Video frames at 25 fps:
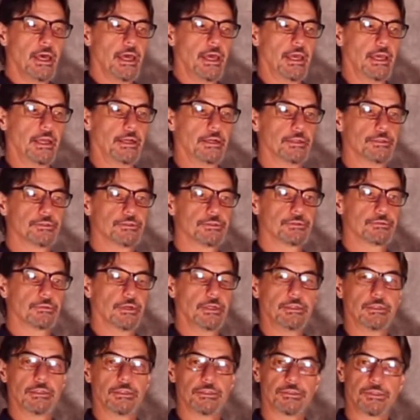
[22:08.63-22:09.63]
and it's
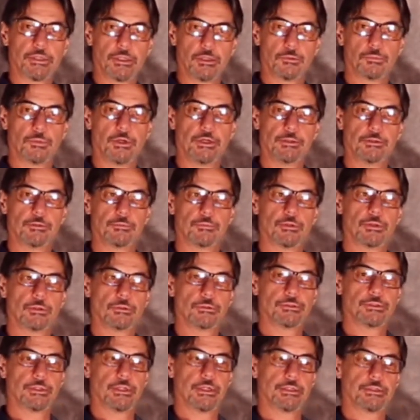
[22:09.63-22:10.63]
great to celebrate the
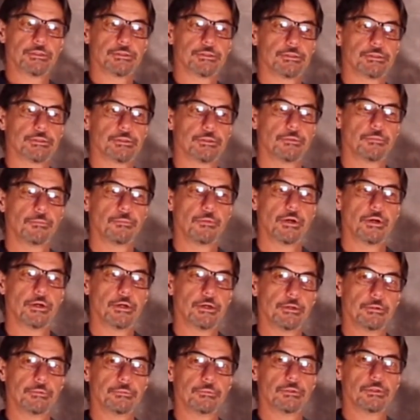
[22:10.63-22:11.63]
process,
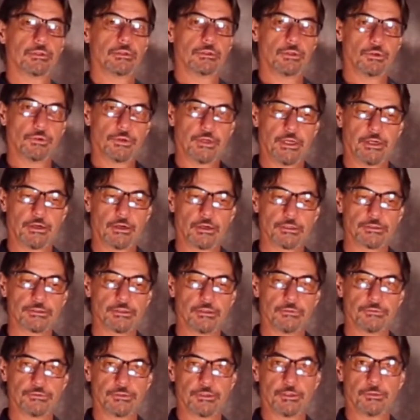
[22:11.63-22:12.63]
to locate
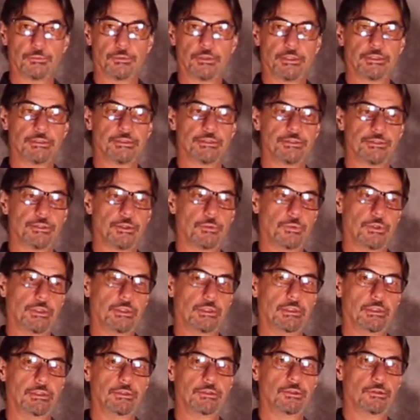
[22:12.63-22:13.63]
ourselves in the places that we
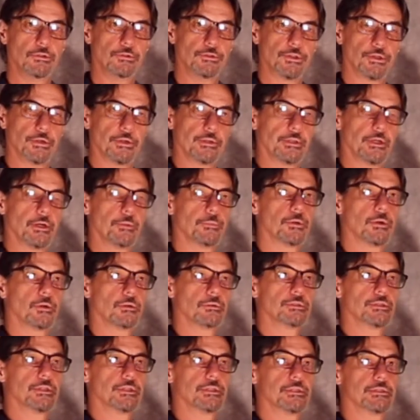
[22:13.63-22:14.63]
need to during that
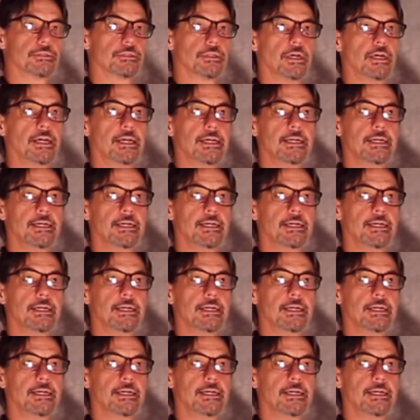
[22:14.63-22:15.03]
process.